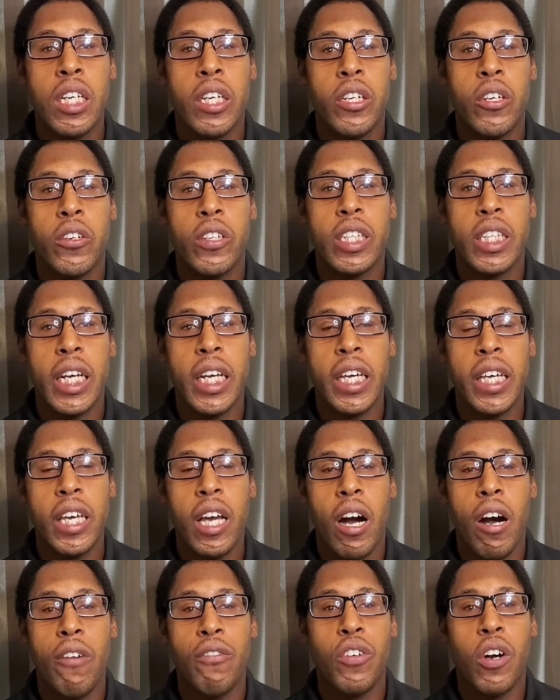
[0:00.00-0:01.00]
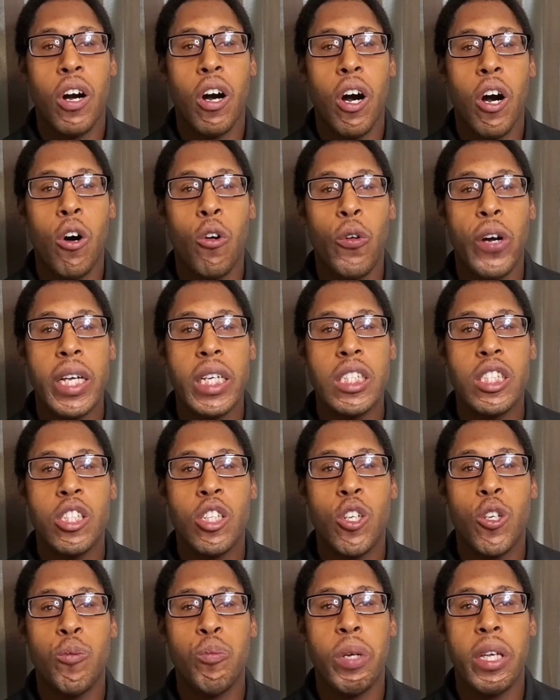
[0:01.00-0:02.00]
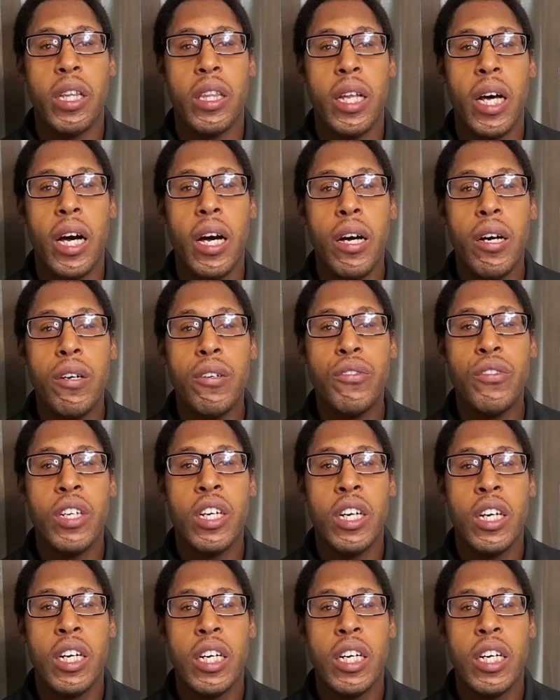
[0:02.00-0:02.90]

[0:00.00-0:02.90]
You know, thank y'all for always showing me love.